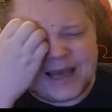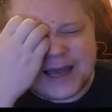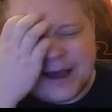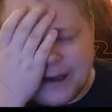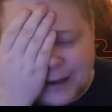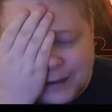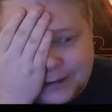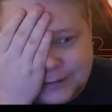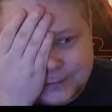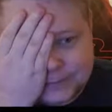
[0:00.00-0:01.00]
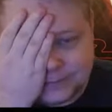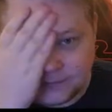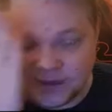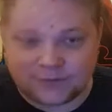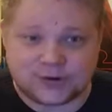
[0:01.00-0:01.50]
uh,
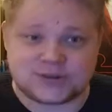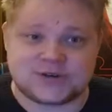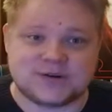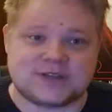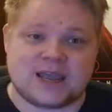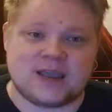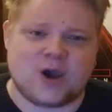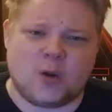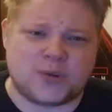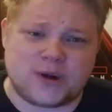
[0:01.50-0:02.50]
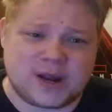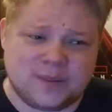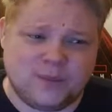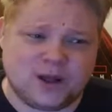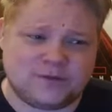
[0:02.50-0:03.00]
of course there is a operator
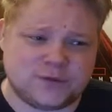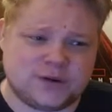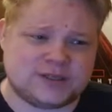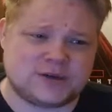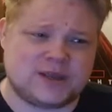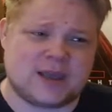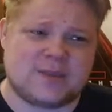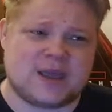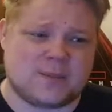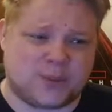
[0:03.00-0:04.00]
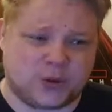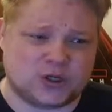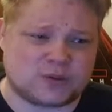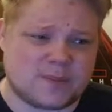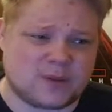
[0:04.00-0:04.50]
mod for it, so you can make a
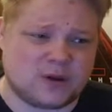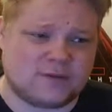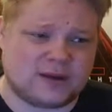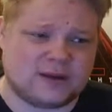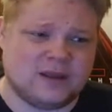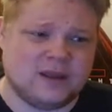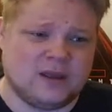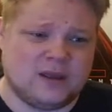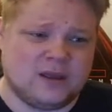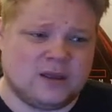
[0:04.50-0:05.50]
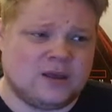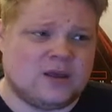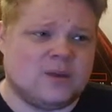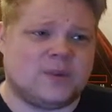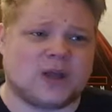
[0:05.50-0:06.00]
burst weapon of it.
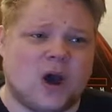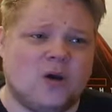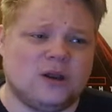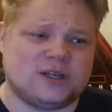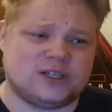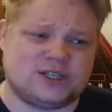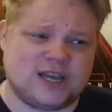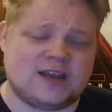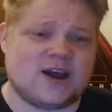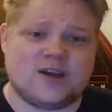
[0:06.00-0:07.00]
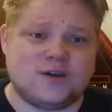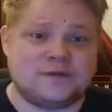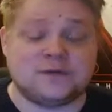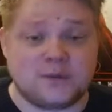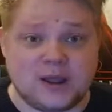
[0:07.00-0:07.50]
But holy shit, are you
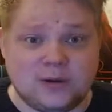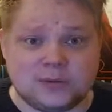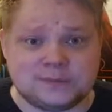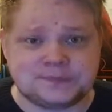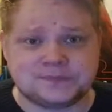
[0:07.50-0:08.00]
for real?